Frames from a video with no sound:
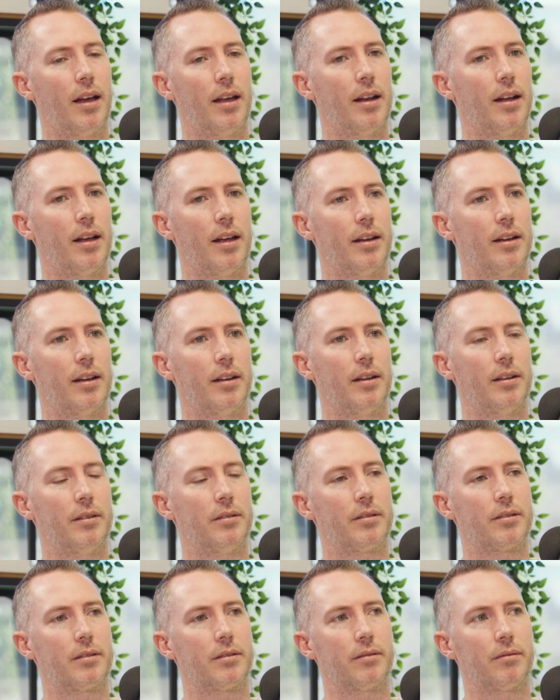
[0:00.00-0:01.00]

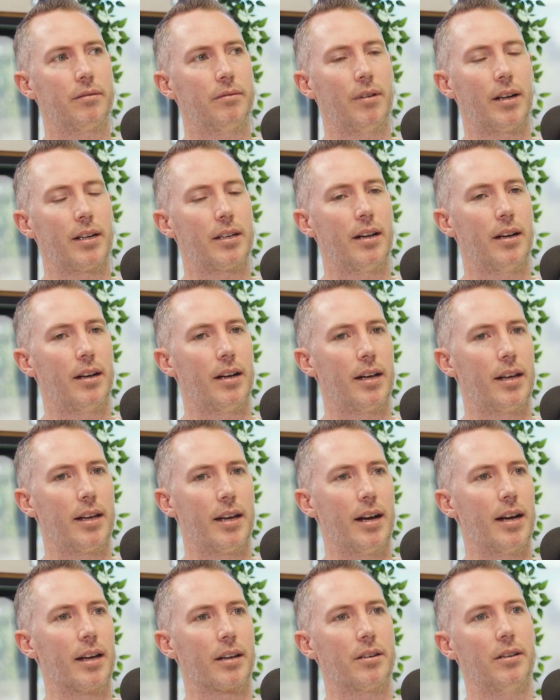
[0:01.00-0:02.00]
And right now
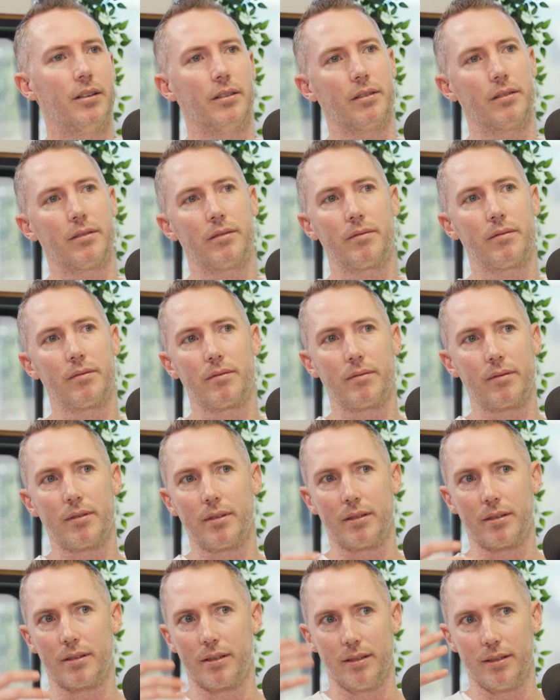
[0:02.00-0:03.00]
AI can't
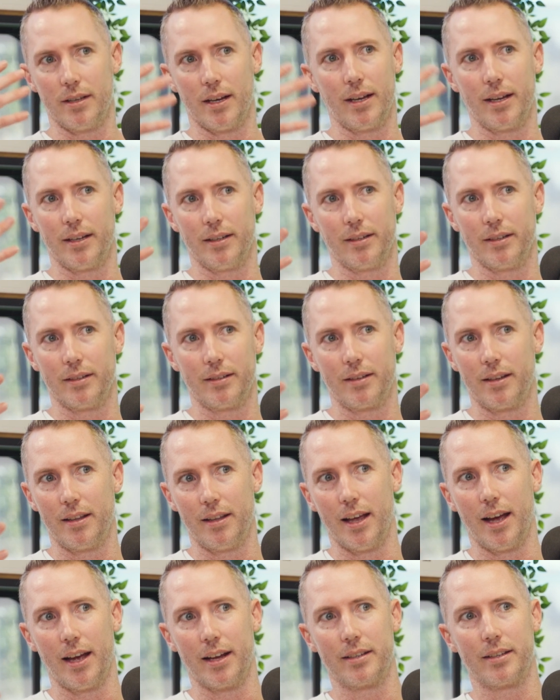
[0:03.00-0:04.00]
design
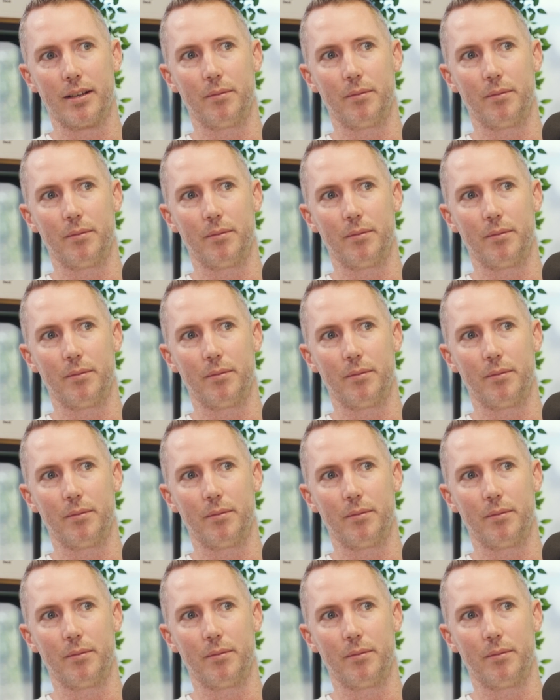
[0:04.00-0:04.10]
that.